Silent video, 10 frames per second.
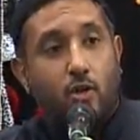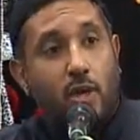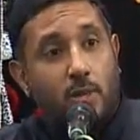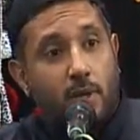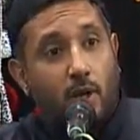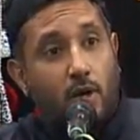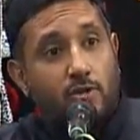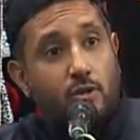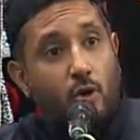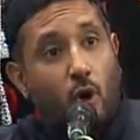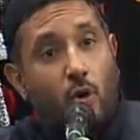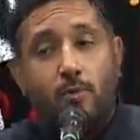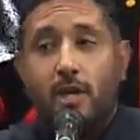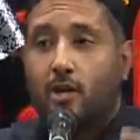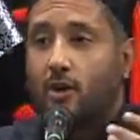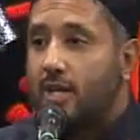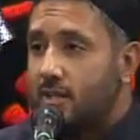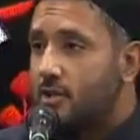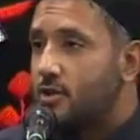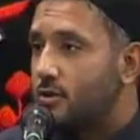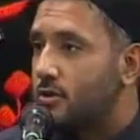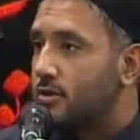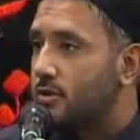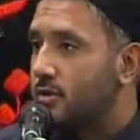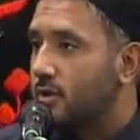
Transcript: Do it because you owe me gratitude.